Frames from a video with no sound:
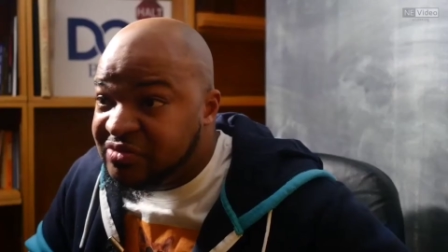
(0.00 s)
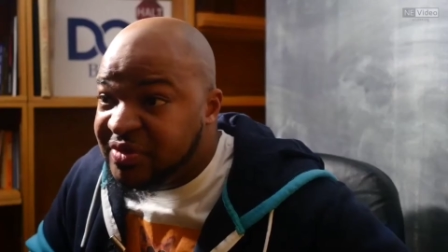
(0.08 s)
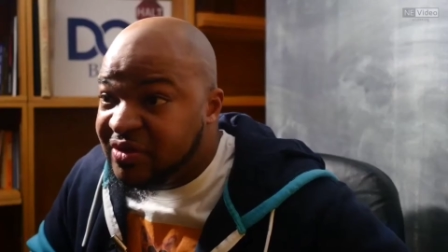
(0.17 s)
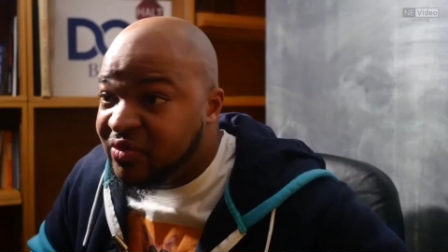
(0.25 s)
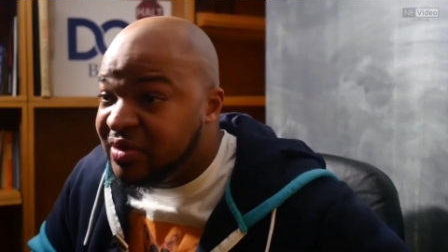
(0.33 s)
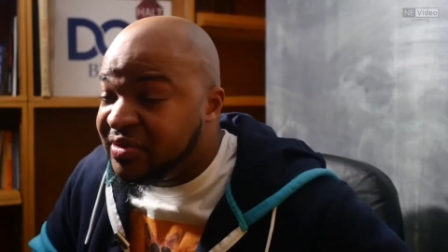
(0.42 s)
to
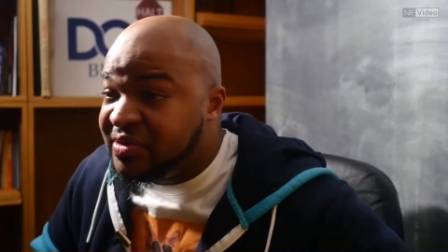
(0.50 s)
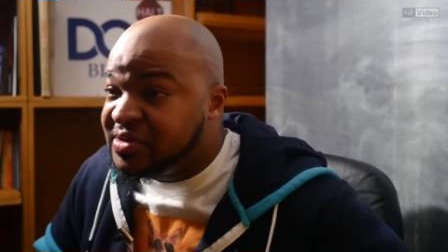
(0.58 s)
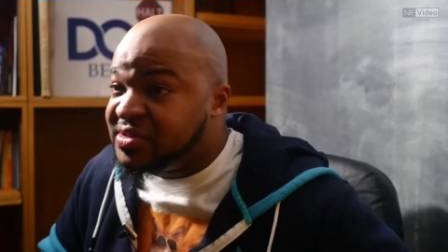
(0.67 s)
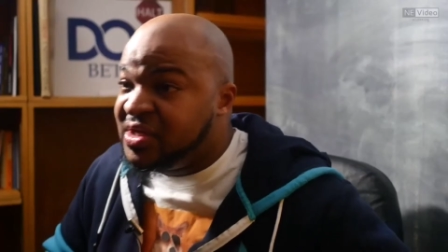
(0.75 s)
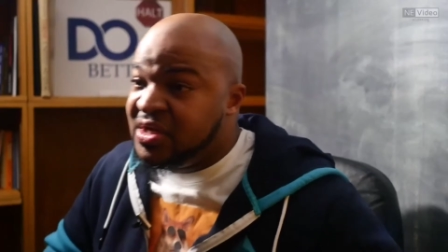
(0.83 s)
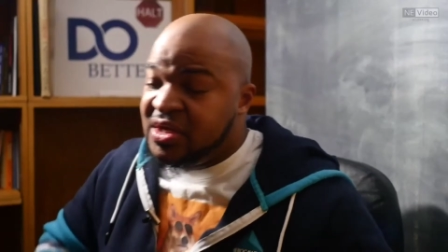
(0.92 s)
me, whether
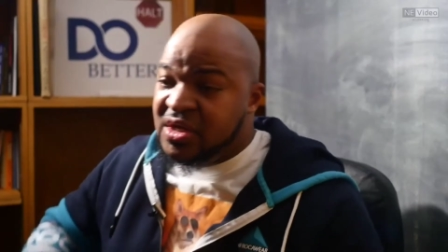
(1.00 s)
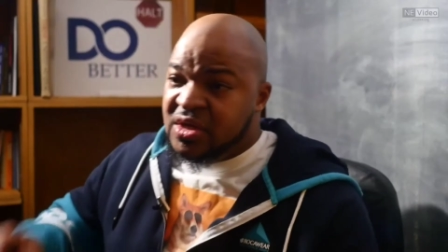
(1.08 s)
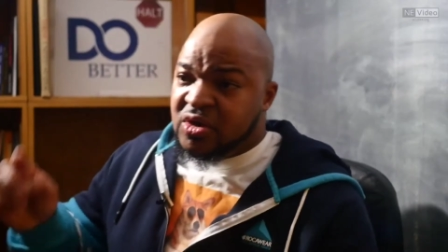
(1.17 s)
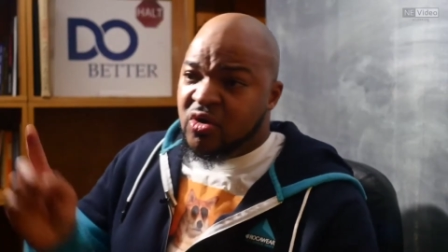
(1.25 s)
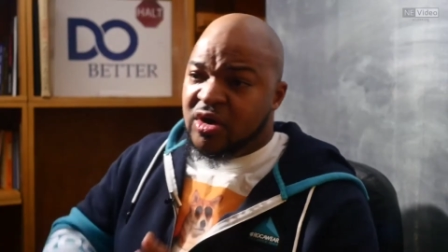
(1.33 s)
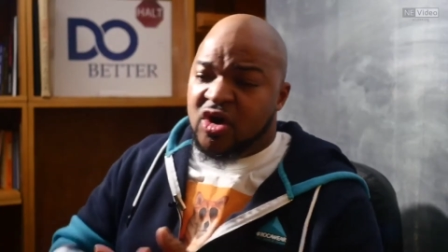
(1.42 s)
it's
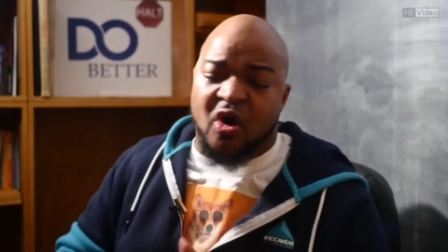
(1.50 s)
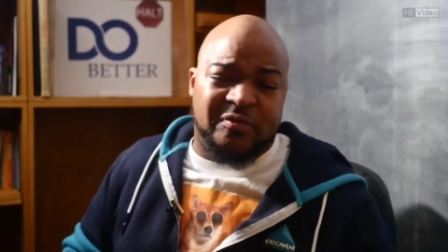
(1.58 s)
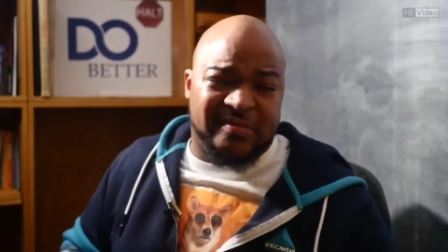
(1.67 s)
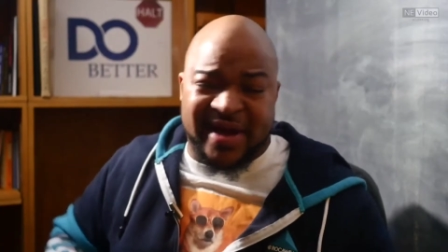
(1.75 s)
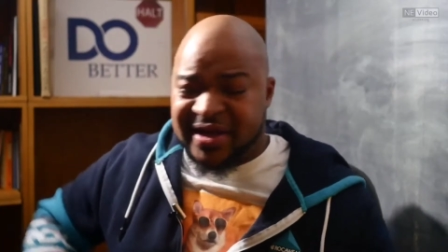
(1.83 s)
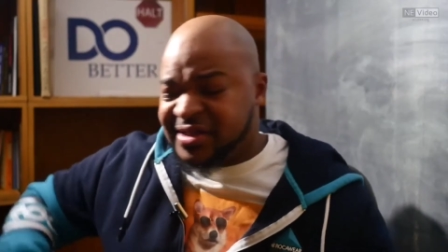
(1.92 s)
going to
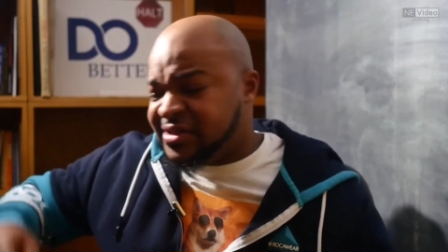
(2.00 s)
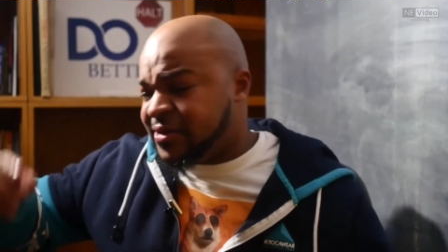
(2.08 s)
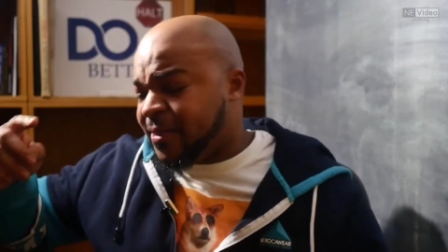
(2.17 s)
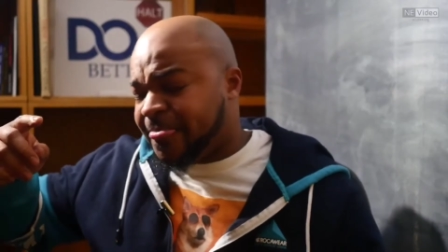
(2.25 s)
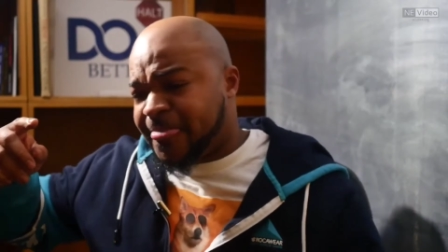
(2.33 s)
open mics,